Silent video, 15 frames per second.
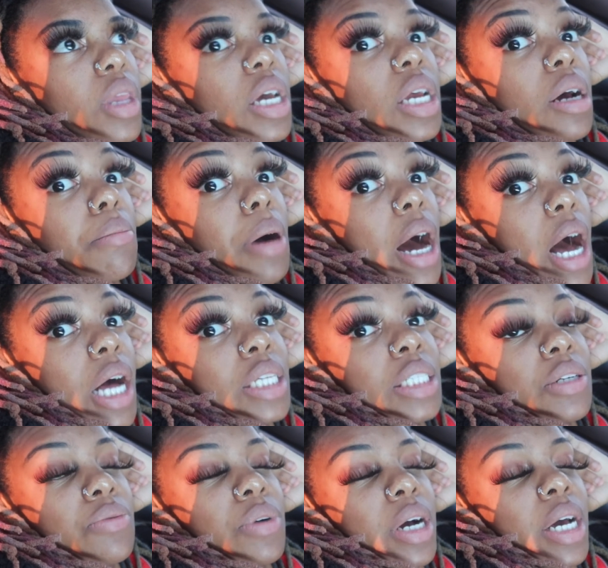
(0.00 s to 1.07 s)
in a
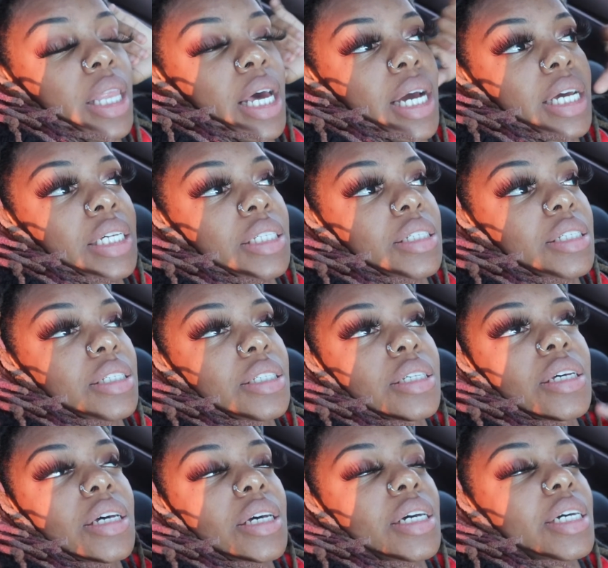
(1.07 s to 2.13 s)
positive way. Like,
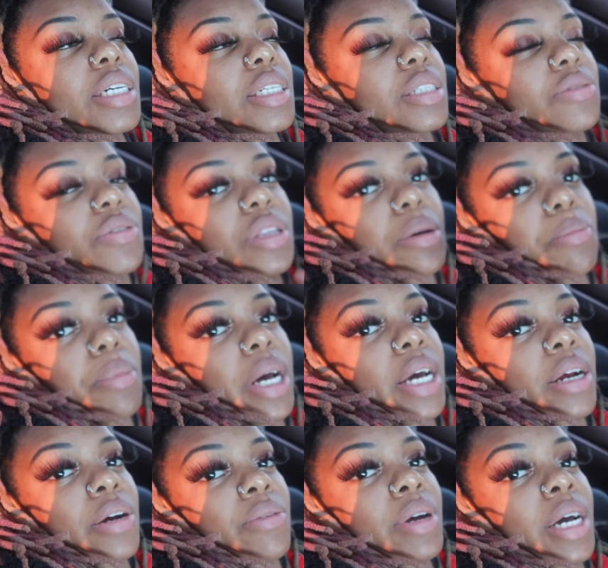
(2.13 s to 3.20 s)
it's for the
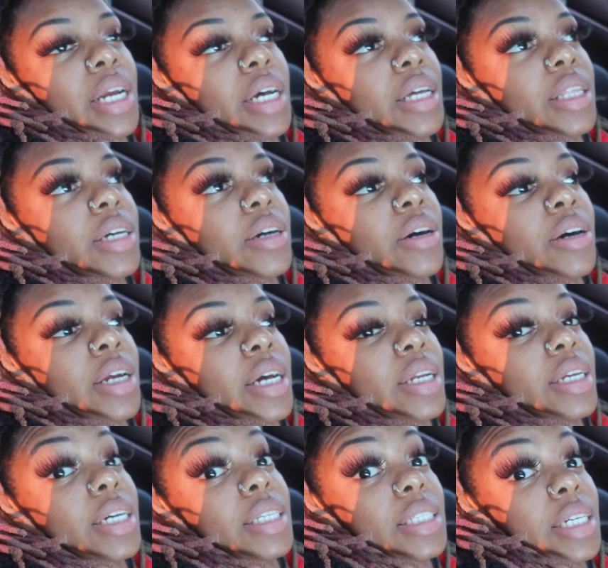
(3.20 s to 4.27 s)
better. We got to clear all that
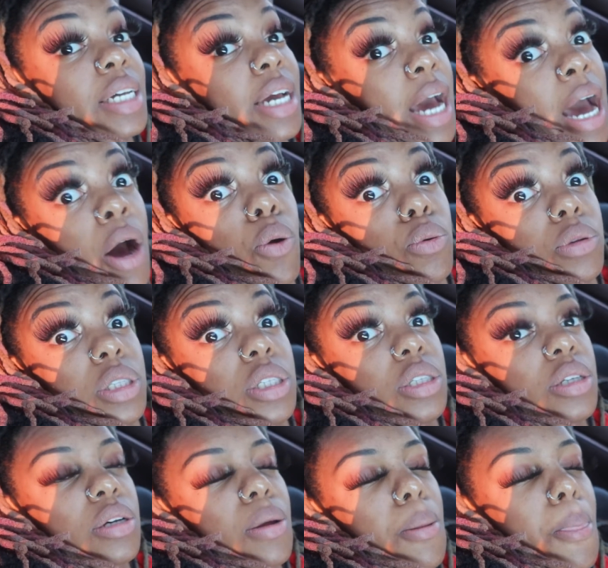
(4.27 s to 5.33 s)
nicotine
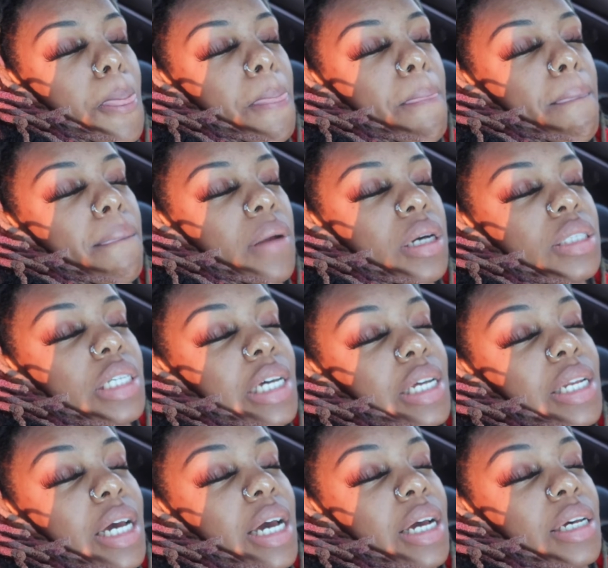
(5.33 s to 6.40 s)
out.
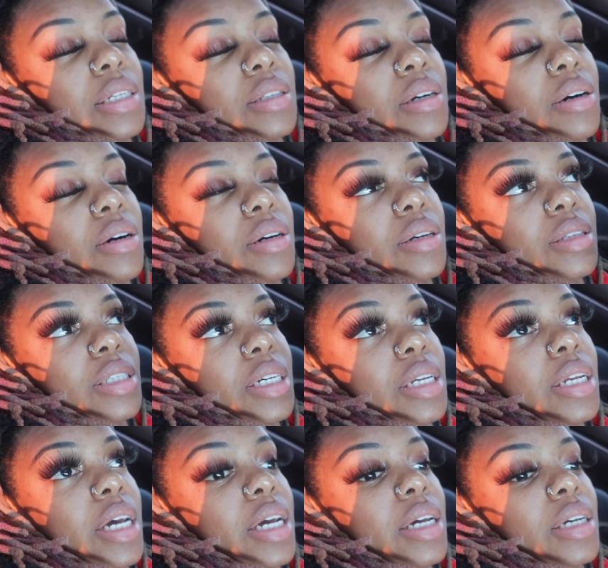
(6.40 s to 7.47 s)
10 days, y'all.
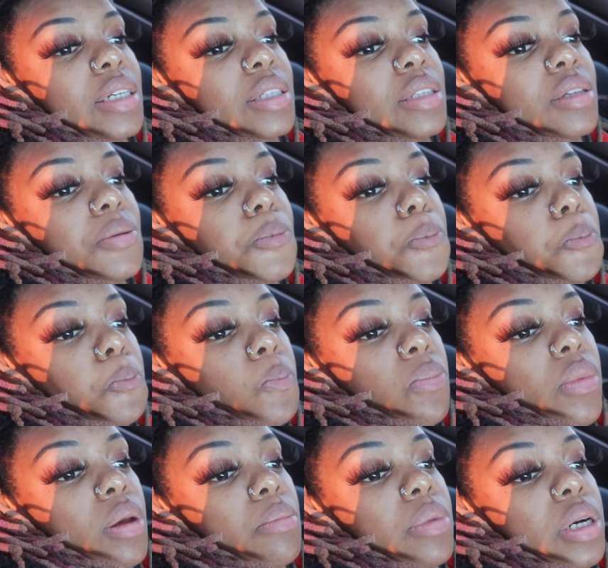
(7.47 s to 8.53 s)
10 days.
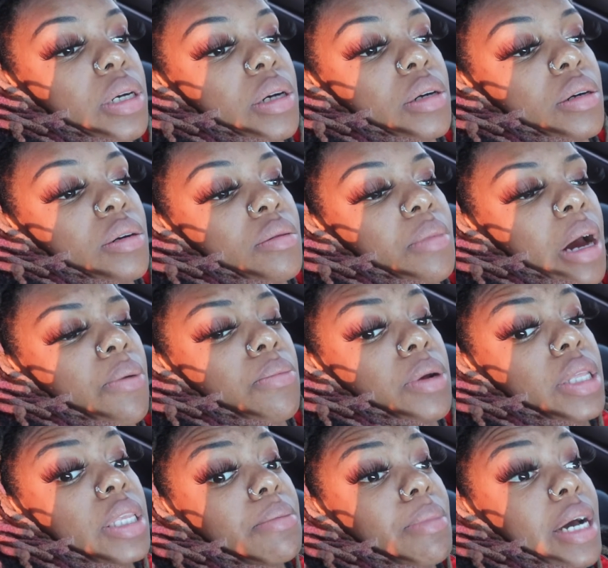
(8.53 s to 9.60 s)
But I
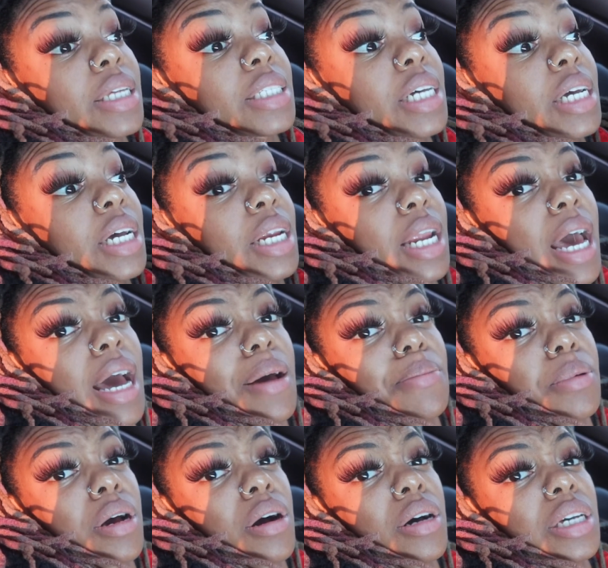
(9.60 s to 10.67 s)
really might take a
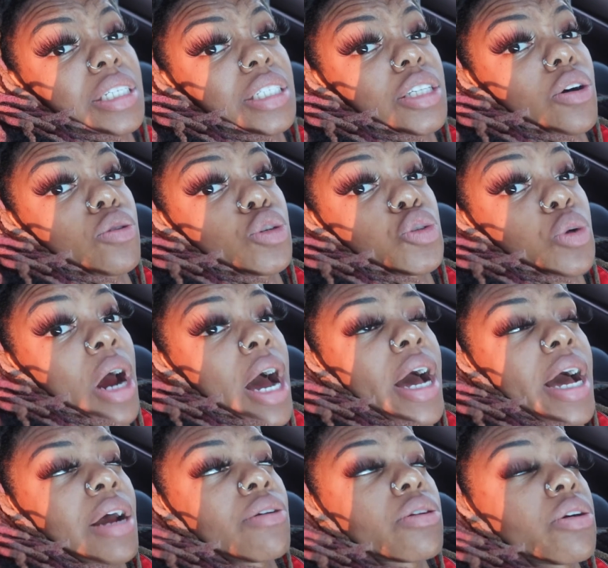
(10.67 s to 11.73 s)
nap, y'all. It's so
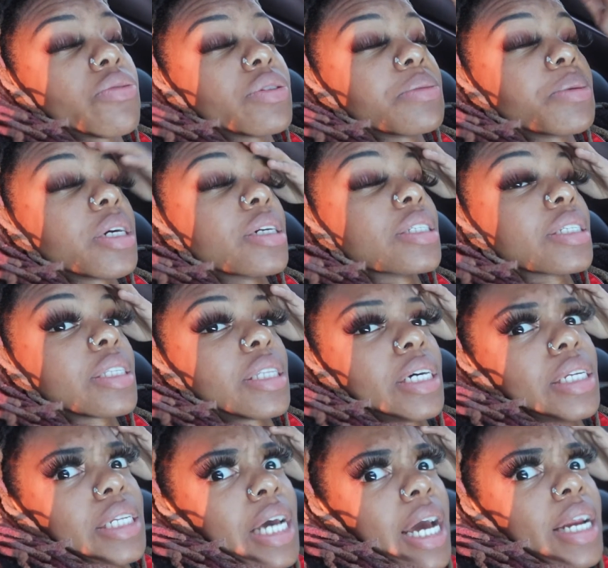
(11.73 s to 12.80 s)
dry. I don't know if it's because
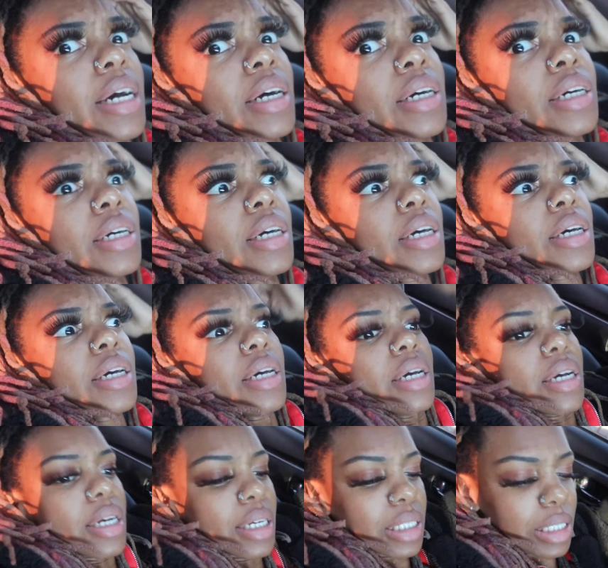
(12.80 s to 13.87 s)
the data,
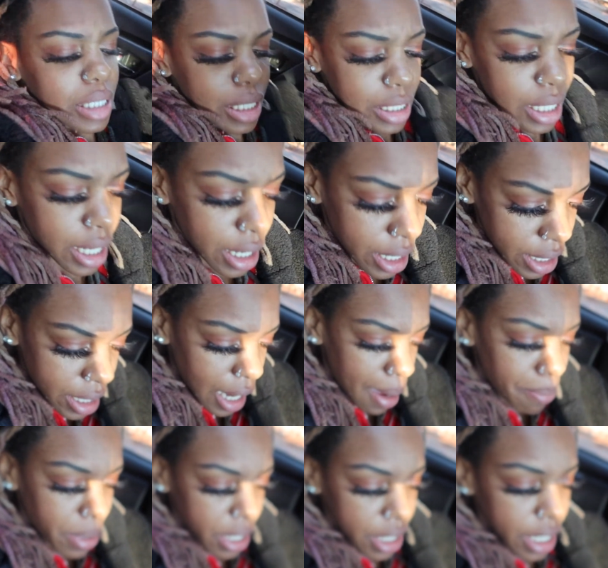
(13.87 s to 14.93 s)
because in this area, I
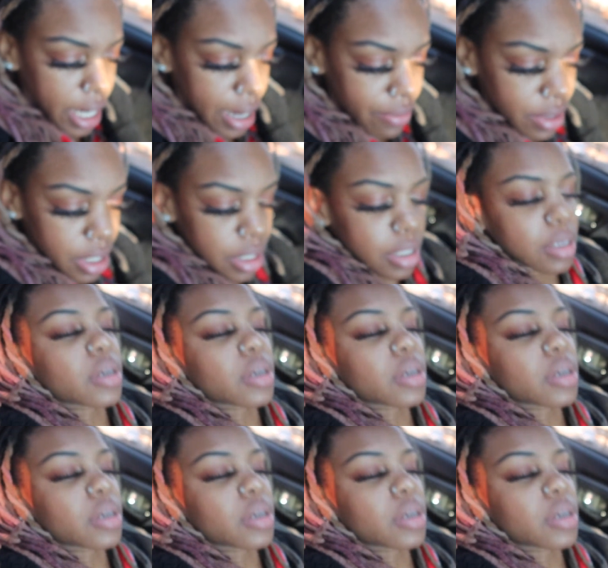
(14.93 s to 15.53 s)
barely have any